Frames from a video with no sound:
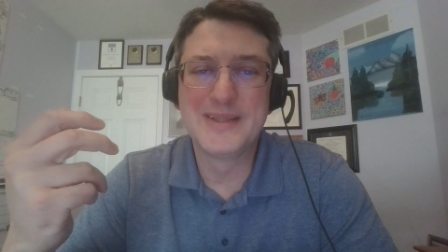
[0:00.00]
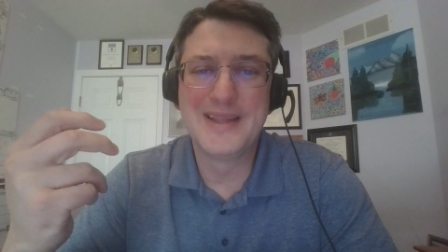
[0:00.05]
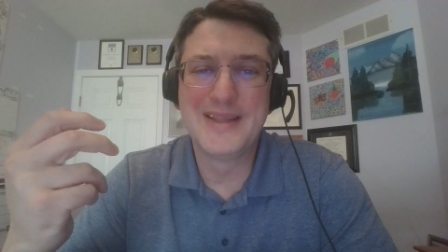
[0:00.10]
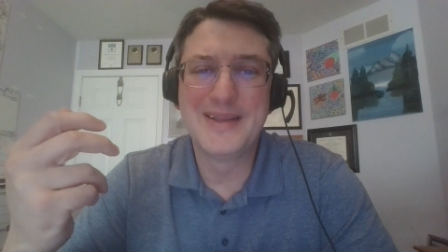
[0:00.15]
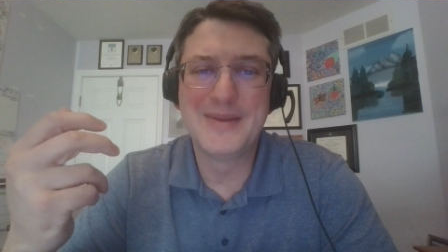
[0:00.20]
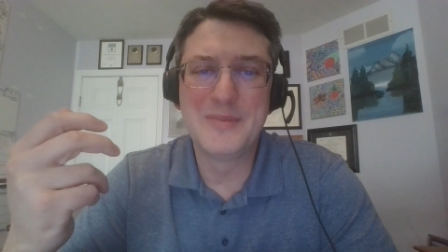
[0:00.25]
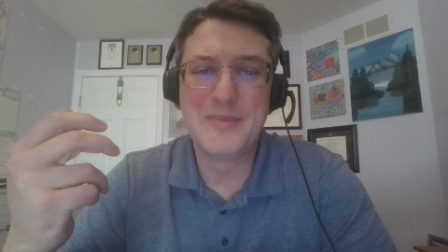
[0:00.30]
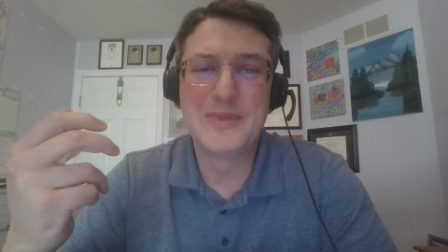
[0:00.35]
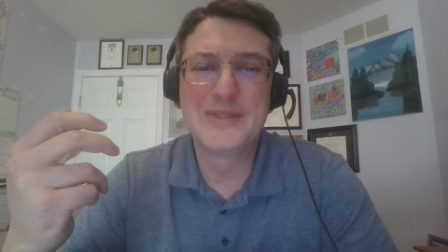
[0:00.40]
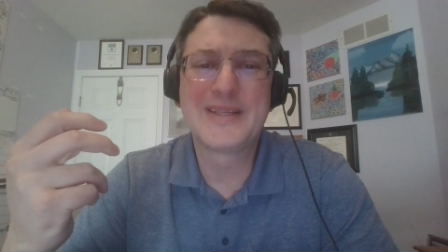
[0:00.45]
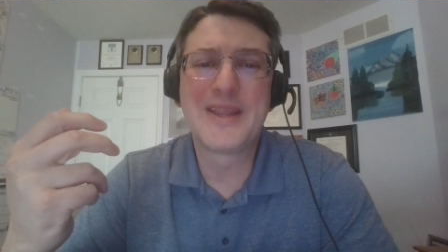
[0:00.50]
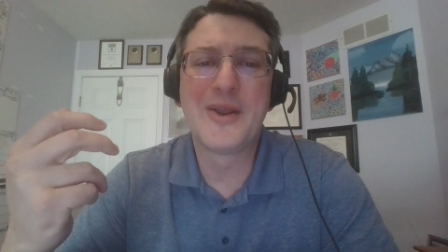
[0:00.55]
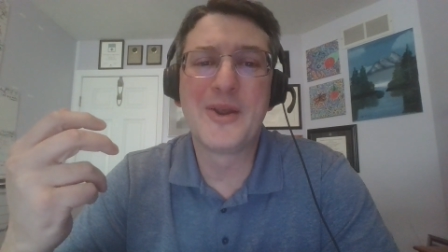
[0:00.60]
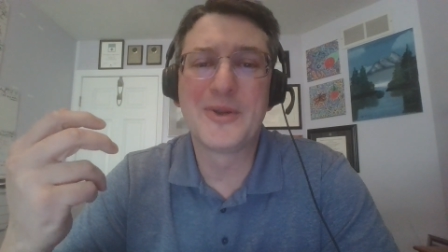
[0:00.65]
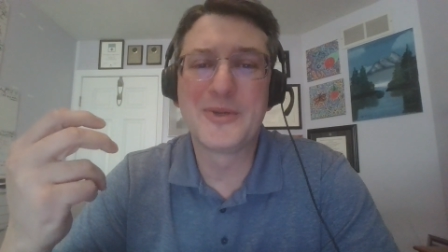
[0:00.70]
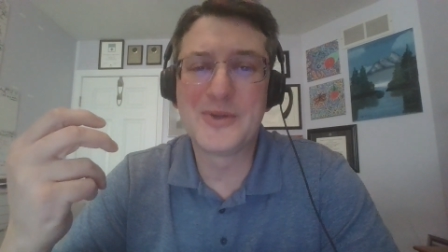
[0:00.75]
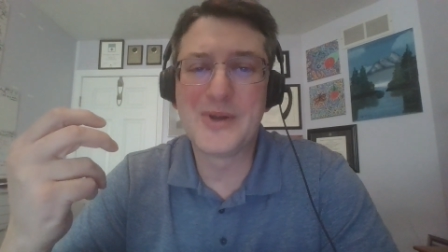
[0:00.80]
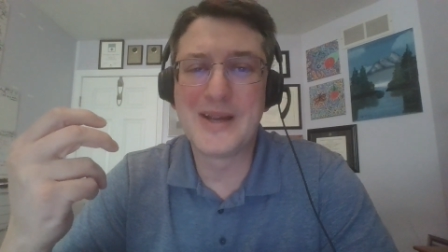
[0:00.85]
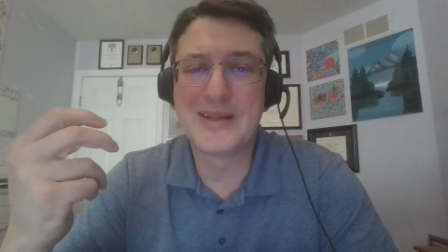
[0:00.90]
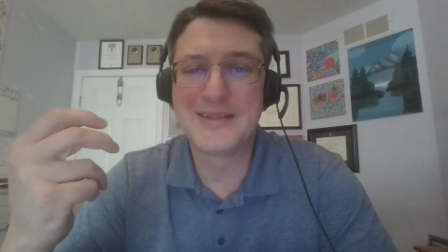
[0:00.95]
and it
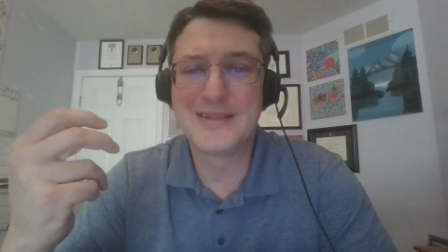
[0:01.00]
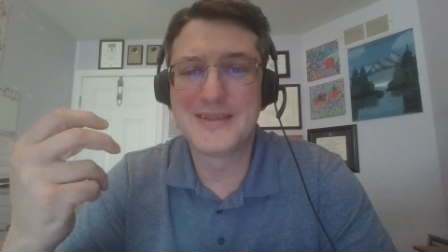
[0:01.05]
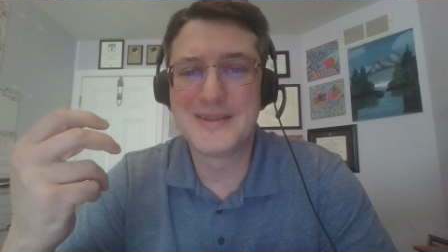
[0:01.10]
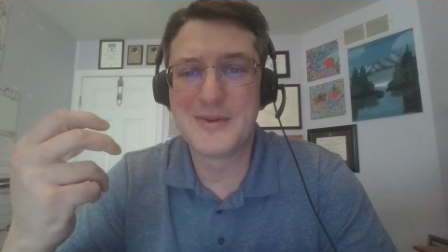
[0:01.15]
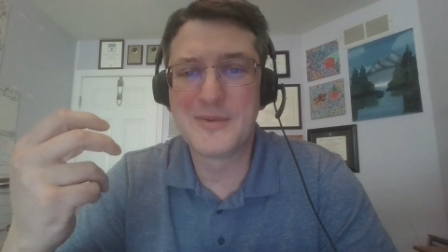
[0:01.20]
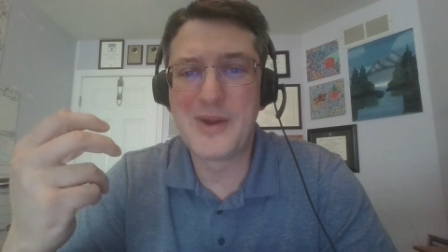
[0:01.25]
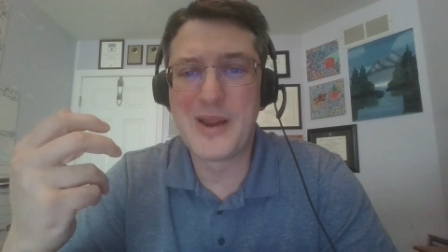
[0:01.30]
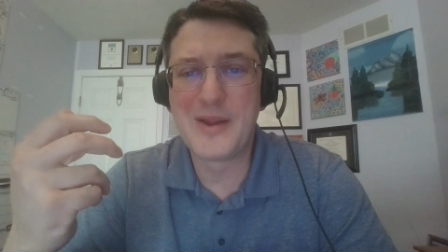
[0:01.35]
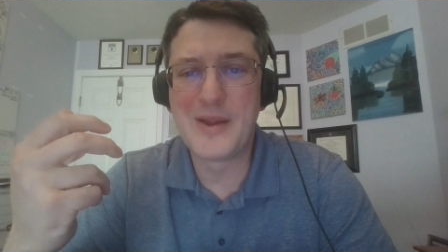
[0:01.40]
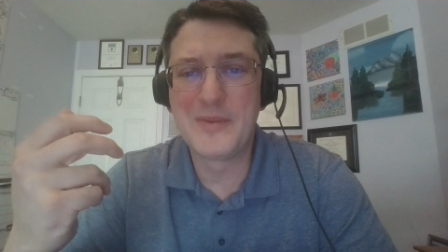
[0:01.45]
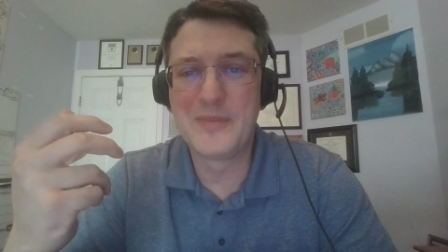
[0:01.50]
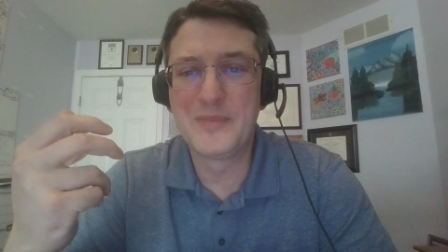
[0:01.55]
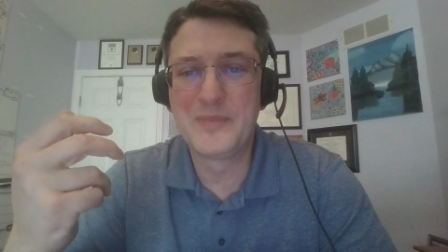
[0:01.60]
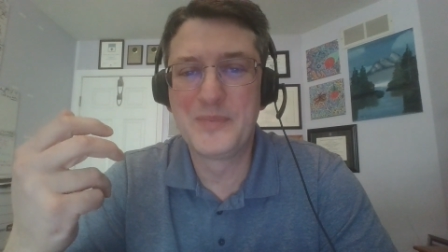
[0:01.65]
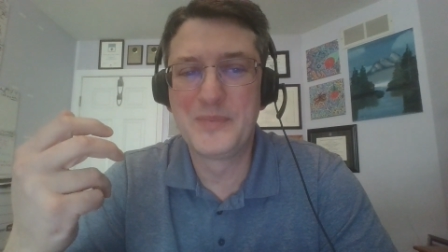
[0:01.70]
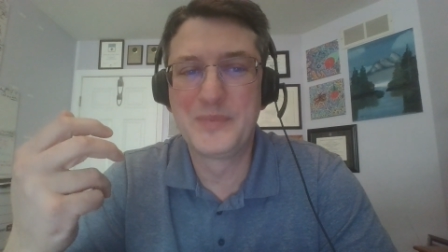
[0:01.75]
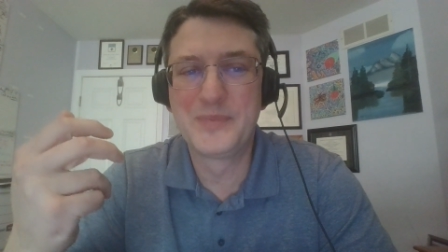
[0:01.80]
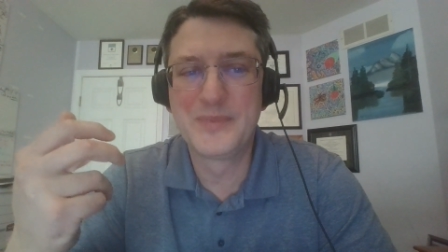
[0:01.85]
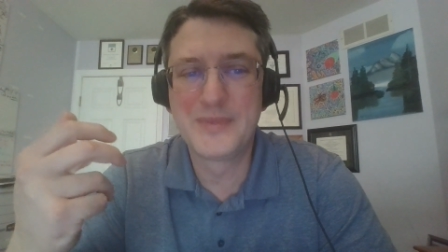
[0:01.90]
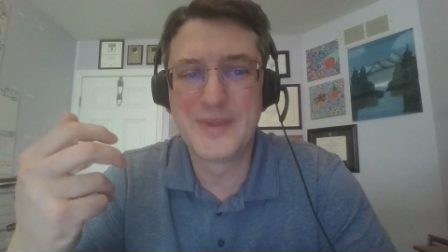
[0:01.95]
mischaracterizes it, right?
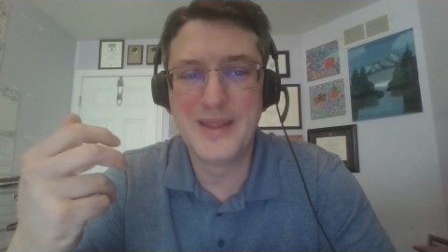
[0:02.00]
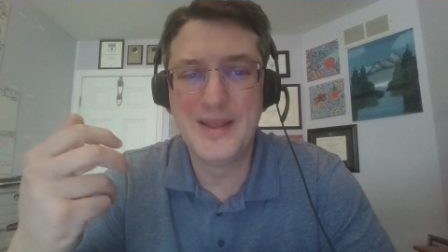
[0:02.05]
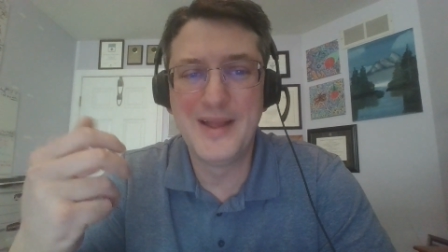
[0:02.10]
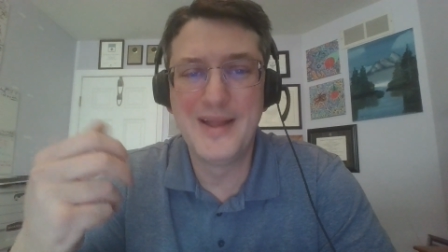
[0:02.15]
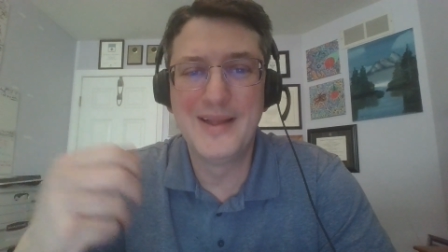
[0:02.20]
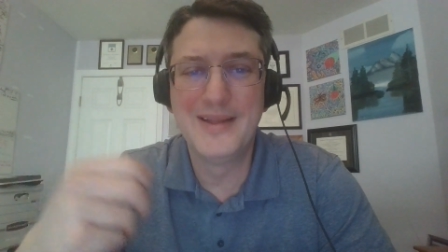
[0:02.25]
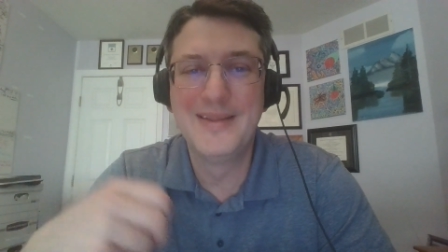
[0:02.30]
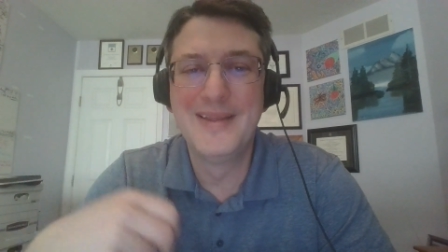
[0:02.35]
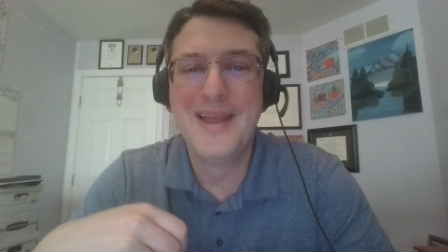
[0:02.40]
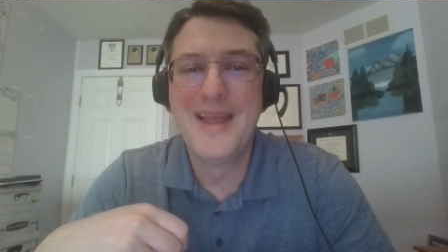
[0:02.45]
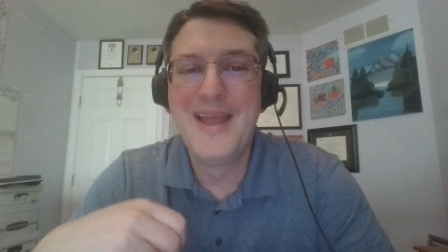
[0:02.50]
Uh,